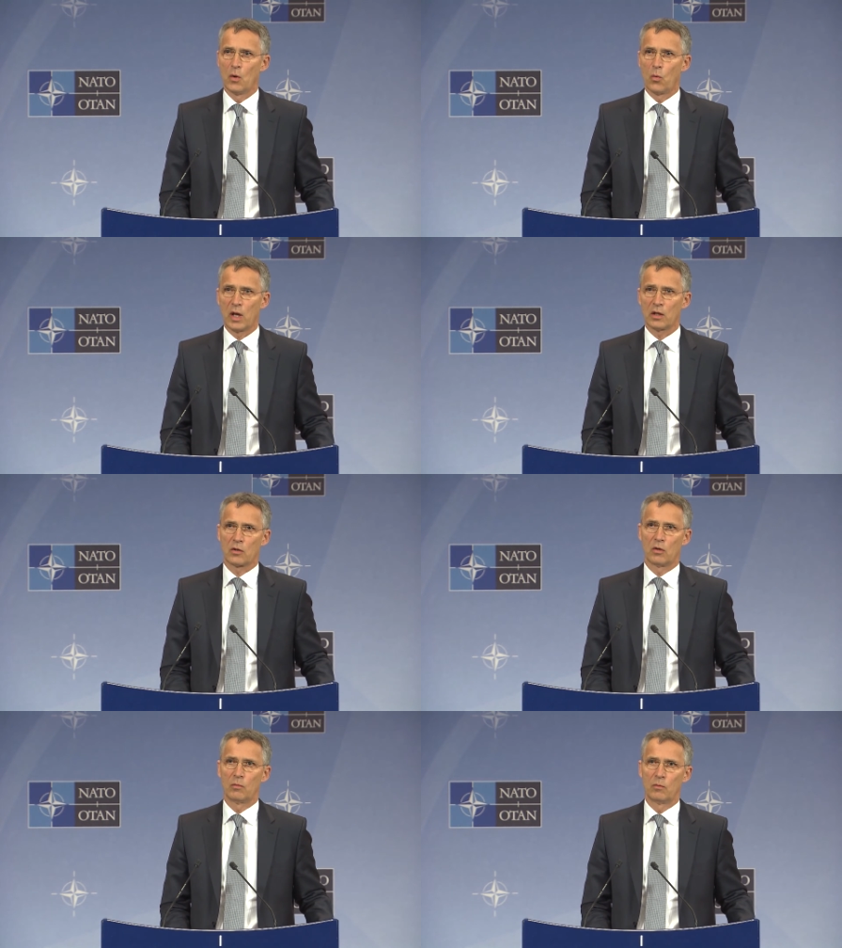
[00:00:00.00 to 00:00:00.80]

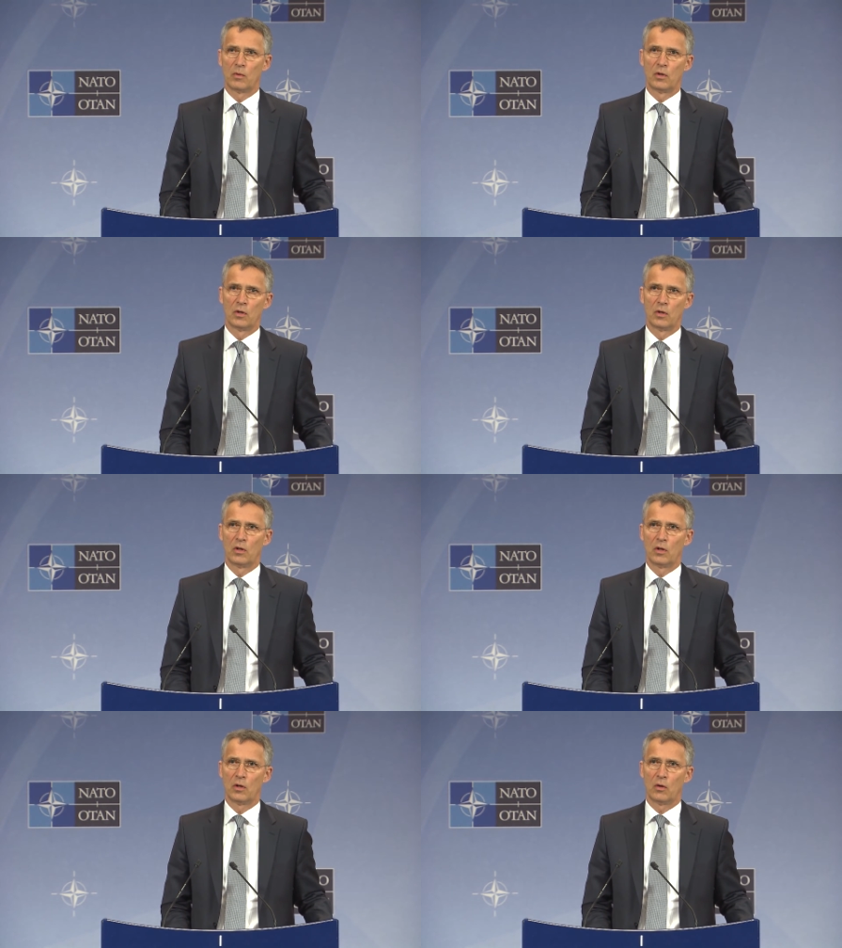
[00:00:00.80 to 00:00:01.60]
welcome
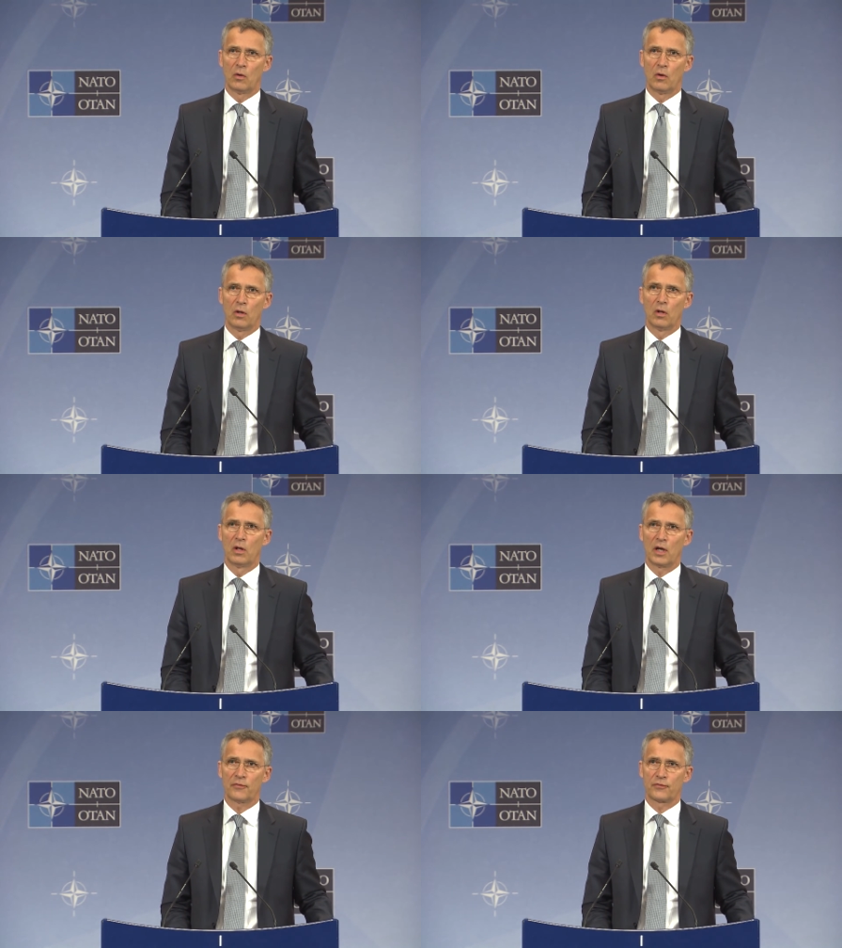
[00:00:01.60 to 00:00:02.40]

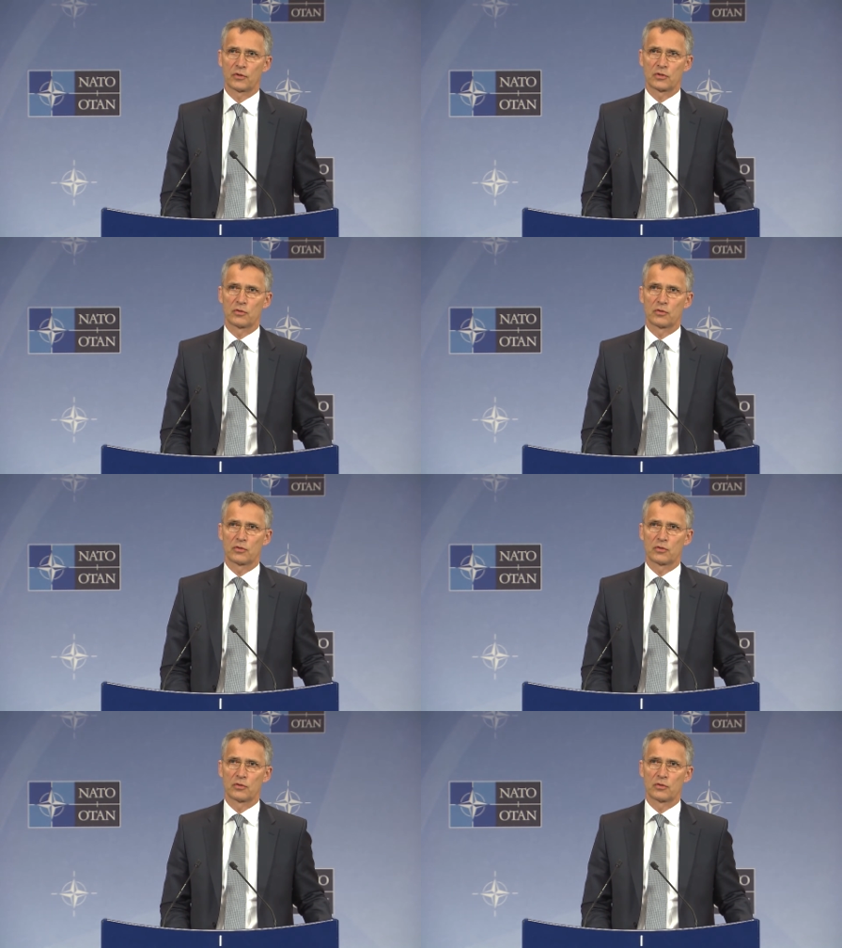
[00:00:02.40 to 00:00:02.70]
all efforts